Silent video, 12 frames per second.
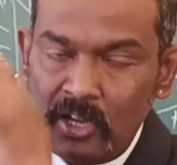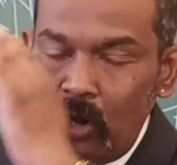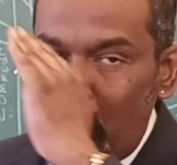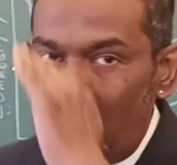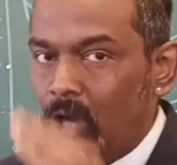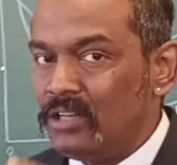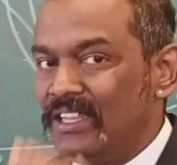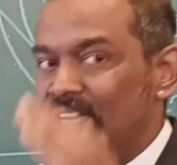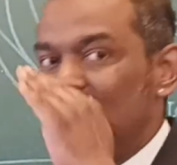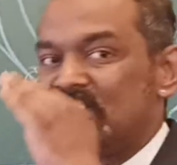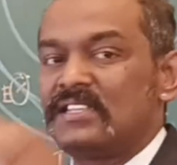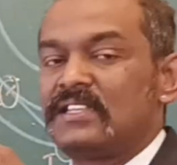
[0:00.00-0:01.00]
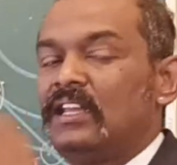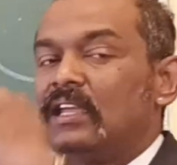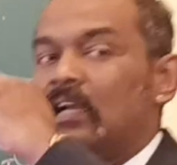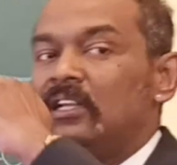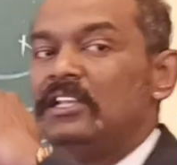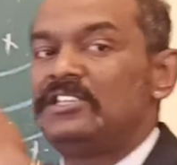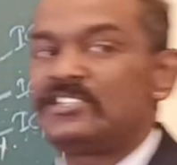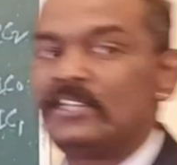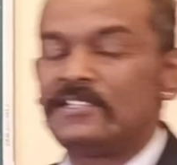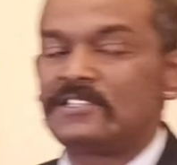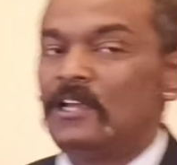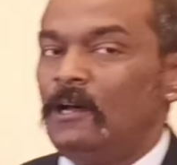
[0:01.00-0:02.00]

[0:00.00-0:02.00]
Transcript: or the necessary conditions